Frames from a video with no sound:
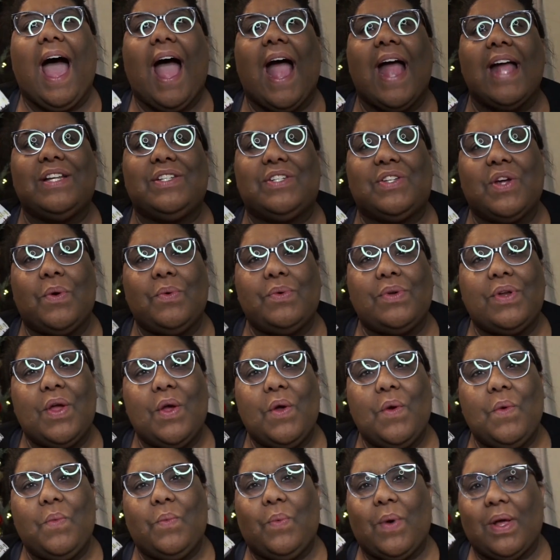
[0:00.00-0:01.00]
I don't
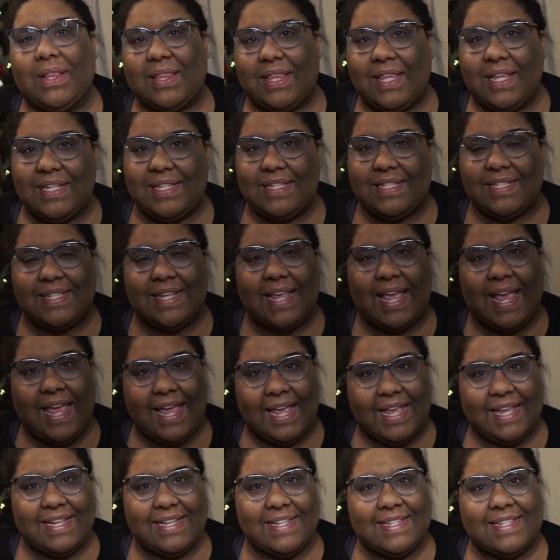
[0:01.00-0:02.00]
know what this
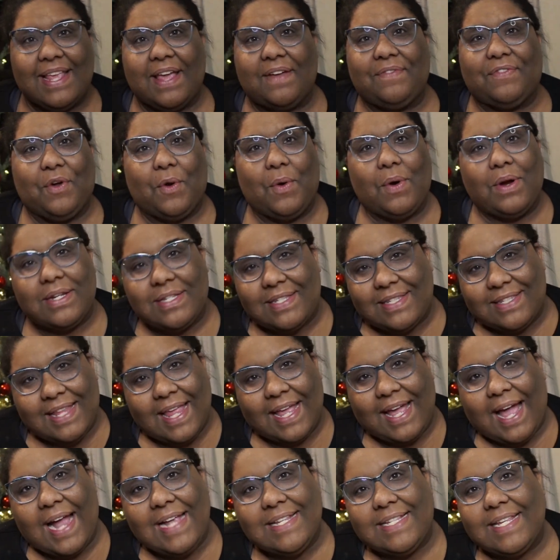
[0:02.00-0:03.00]
is. Of course,
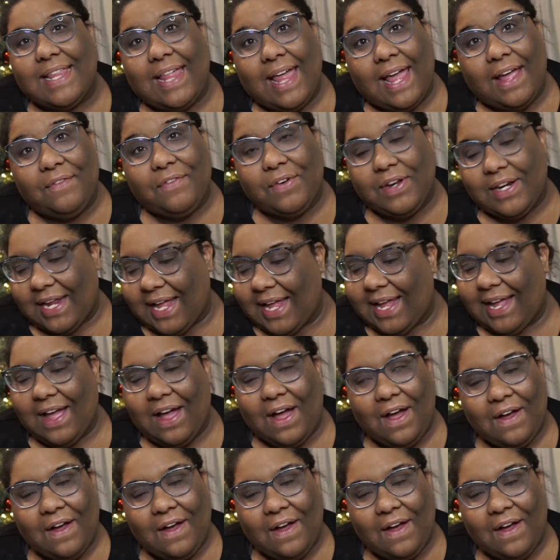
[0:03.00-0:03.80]
like I say that every day.